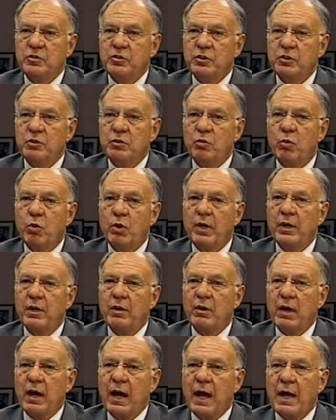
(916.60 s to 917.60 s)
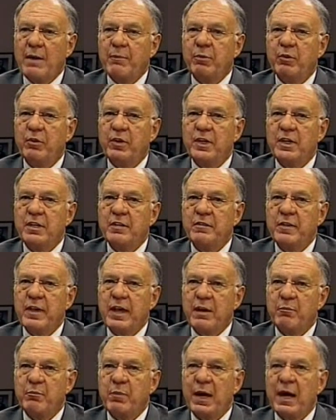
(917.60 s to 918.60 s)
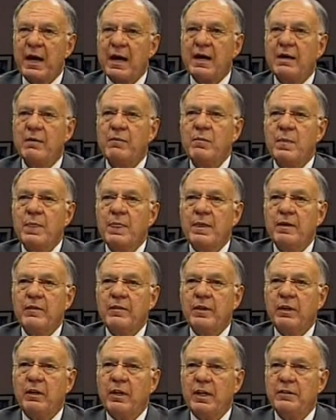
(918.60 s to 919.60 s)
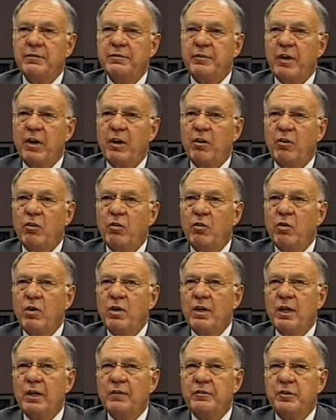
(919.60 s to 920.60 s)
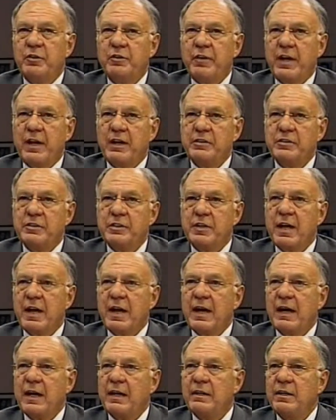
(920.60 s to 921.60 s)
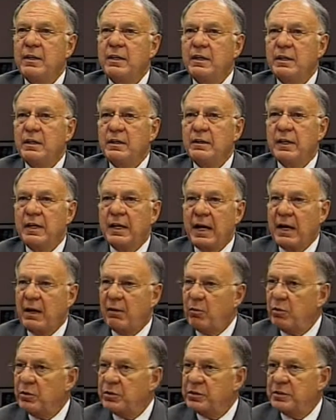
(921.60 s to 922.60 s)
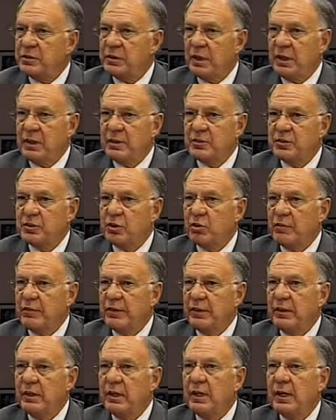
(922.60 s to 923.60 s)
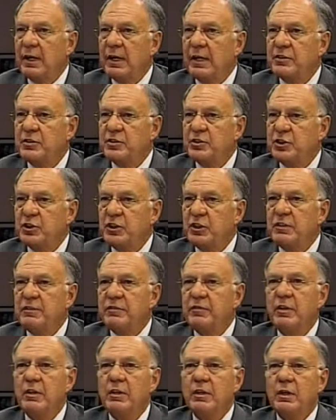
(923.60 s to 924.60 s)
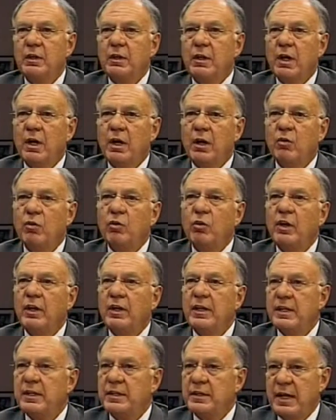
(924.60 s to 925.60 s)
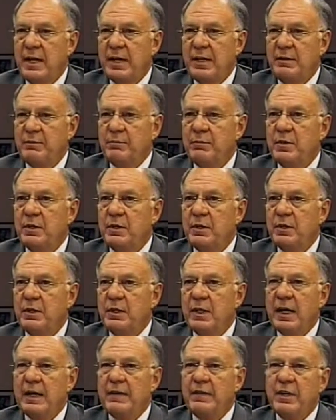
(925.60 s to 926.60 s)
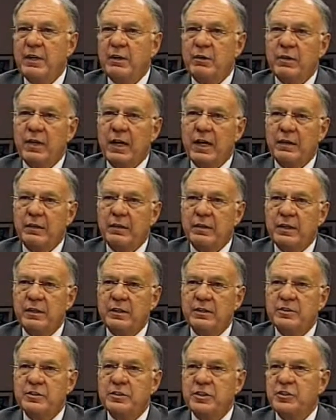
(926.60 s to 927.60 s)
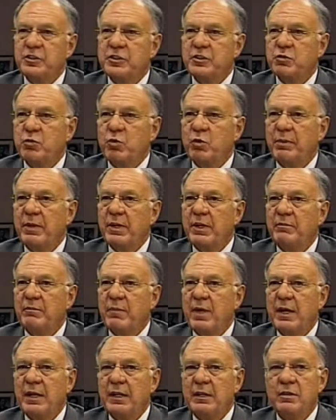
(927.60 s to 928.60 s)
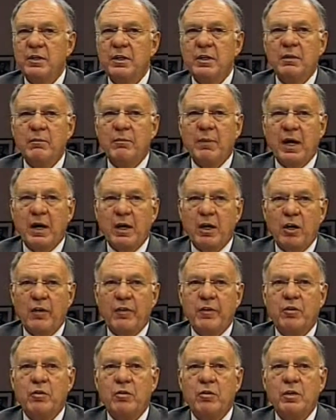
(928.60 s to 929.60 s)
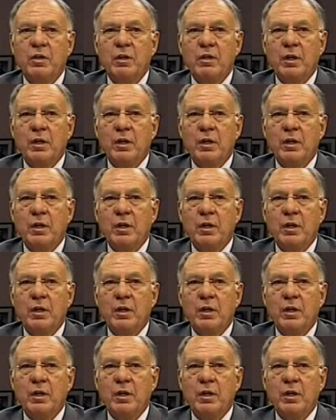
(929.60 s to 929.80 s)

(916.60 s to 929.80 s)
to where I believe that by the late fall of 2009 that I was serving as chief only in name, and that the decisions were being made by other